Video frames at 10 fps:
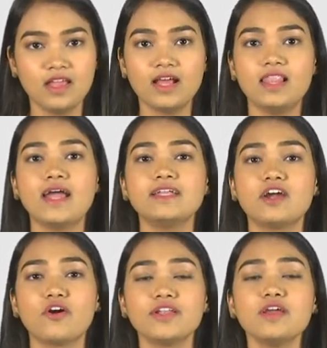
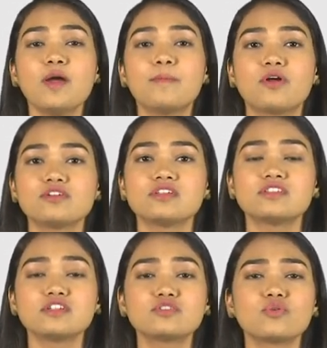Litecoin
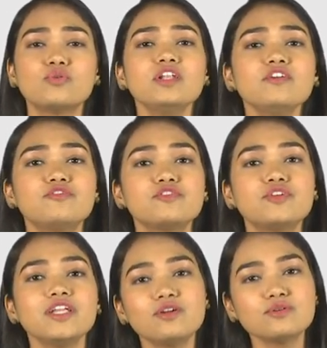processes only
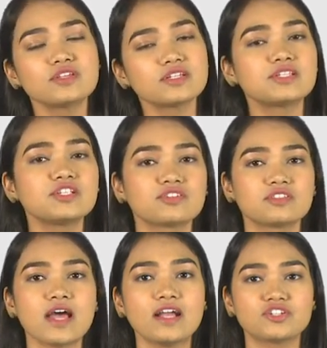50 to 60
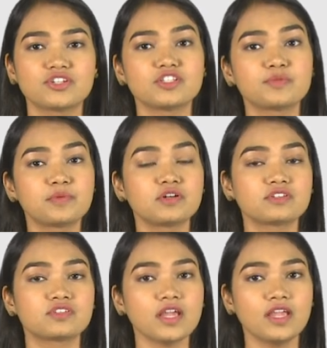transactions per
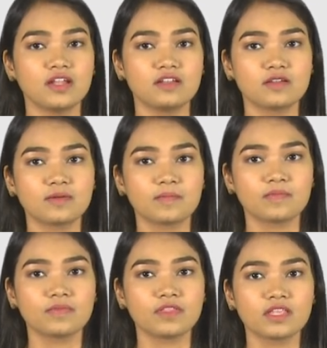second.
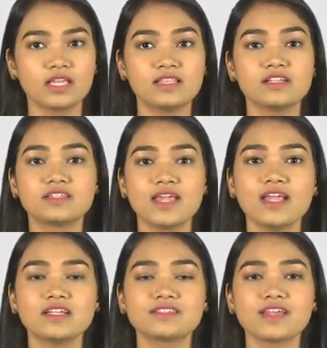In this
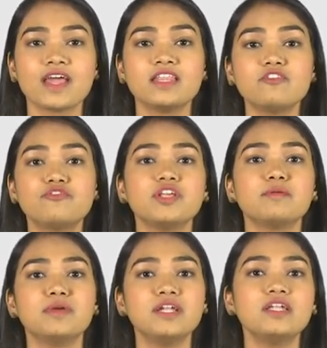case, NFT
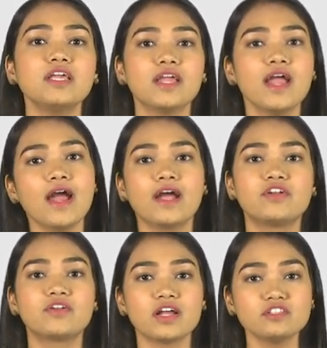minting
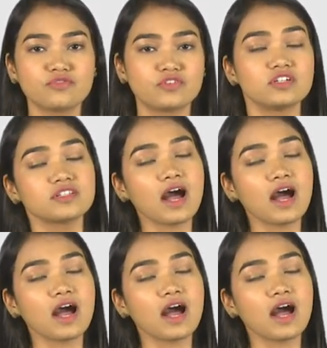and transfers